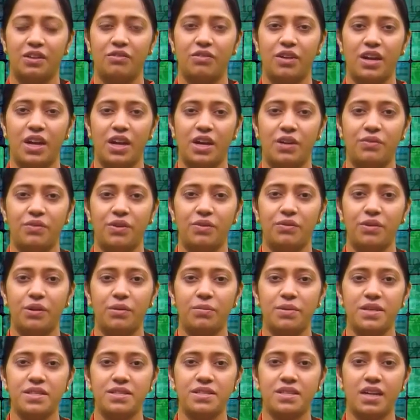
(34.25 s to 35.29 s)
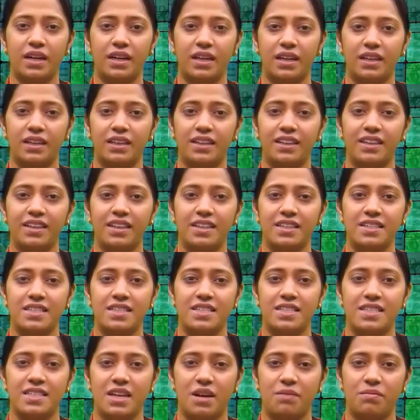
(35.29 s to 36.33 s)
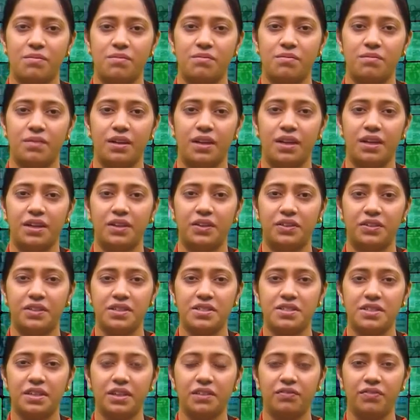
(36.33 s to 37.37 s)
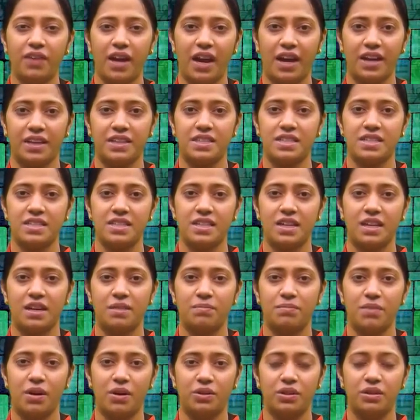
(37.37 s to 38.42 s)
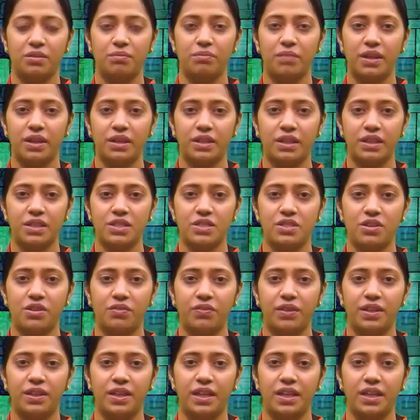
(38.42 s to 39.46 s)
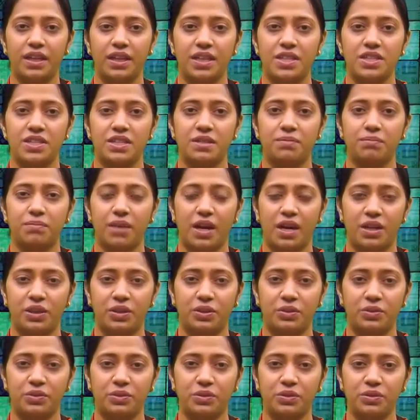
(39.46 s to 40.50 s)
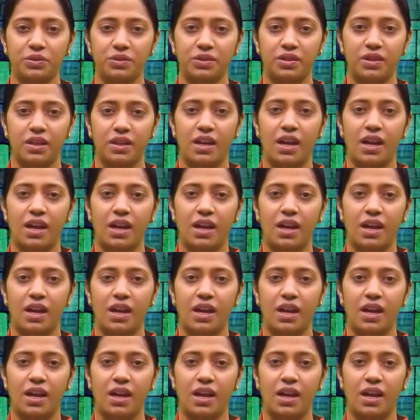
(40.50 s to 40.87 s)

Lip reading: where we will be studying some interesting facts about Methods of Integration Part 2,